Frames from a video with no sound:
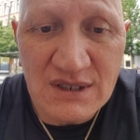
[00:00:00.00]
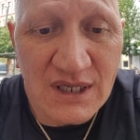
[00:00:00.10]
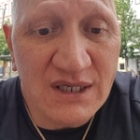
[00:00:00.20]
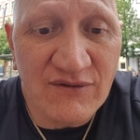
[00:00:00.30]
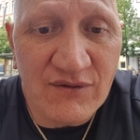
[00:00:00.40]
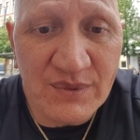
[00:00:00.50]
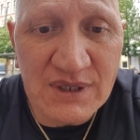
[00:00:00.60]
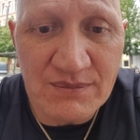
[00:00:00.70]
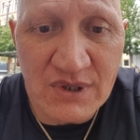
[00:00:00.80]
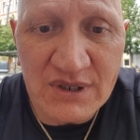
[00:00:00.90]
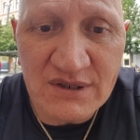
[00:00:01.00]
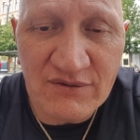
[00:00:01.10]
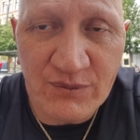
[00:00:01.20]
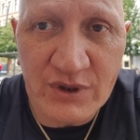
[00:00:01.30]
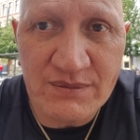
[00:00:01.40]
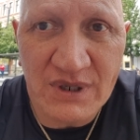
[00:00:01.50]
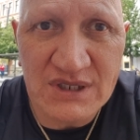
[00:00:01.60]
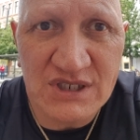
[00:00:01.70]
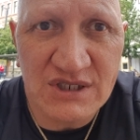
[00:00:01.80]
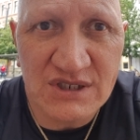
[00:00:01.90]
lucky for me mine have pretty
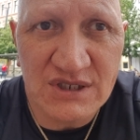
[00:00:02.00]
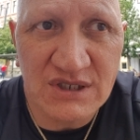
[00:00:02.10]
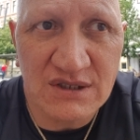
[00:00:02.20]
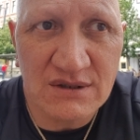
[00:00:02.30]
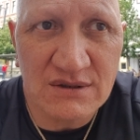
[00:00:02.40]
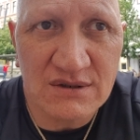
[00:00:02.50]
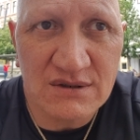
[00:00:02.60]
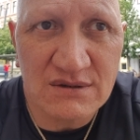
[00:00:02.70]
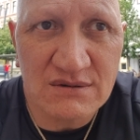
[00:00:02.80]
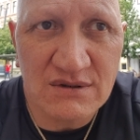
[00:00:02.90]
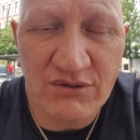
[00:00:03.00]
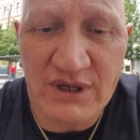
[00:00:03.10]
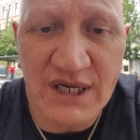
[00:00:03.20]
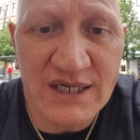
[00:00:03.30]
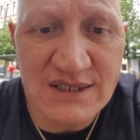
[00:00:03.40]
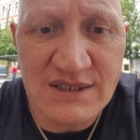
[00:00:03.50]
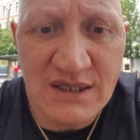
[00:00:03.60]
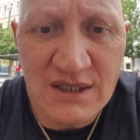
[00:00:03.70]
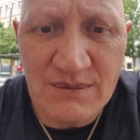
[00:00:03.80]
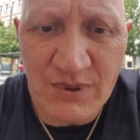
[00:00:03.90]
much three days
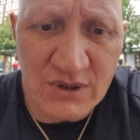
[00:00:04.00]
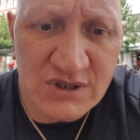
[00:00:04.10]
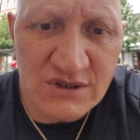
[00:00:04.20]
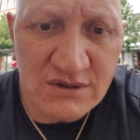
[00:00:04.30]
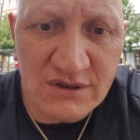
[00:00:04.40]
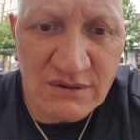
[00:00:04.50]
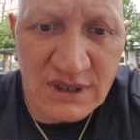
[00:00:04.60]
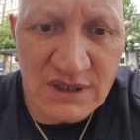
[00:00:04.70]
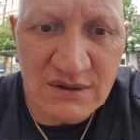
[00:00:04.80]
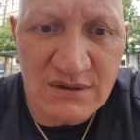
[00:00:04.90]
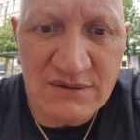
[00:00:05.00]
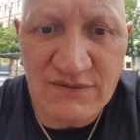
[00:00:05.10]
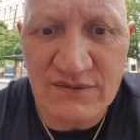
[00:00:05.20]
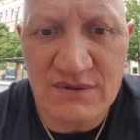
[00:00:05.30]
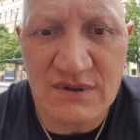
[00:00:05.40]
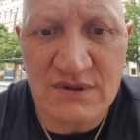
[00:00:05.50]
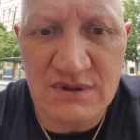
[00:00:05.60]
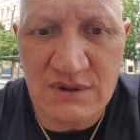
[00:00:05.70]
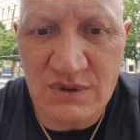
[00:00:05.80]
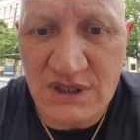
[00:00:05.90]
post surgery I've got
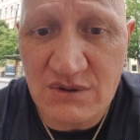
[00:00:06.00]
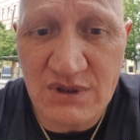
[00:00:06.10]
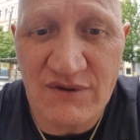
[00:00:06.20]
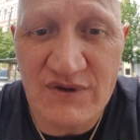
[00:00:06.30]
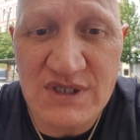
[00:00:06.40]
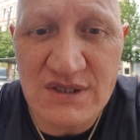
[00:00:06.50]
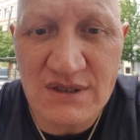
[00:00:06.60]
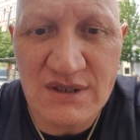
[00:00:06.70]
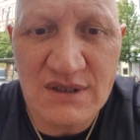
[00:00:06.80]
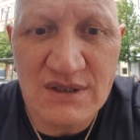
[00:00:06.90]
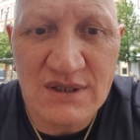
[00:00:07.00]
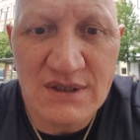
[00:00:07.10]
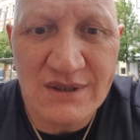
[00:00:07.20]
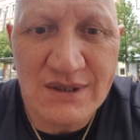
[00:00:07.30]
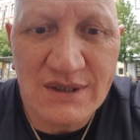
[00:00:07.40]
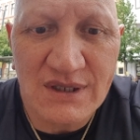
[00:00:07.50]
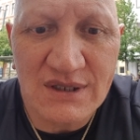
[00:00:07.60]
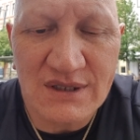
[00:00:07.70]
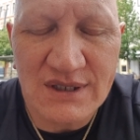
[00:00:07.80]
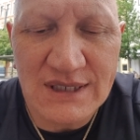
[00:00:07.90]
20/20 vision
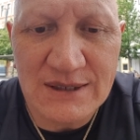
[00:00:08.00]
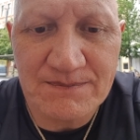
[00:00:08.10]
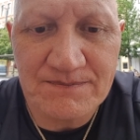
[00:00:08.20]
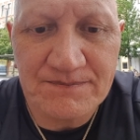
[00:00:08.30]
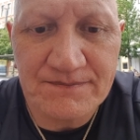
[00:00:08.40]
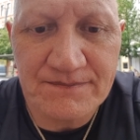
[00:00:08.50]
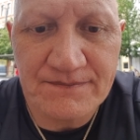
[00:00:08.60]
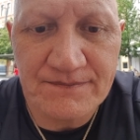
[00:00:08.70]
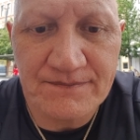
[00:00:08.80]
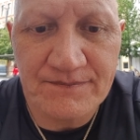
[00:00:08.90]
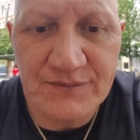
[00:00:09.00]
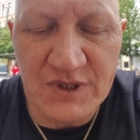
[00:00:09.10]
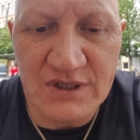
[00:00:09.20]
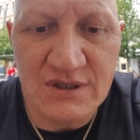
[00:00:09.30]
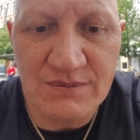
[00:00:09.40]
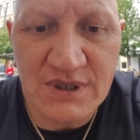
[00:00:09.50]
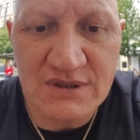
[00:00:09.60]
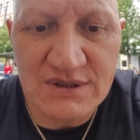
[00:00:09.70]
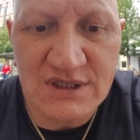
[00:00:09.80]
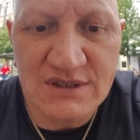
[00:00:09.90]
and, um, and think about
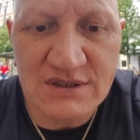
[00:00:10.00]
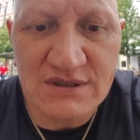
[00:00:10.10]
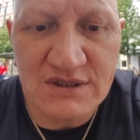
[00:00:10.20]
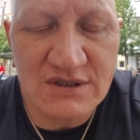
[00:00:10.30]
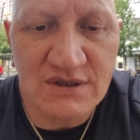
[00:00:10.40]
it that's that's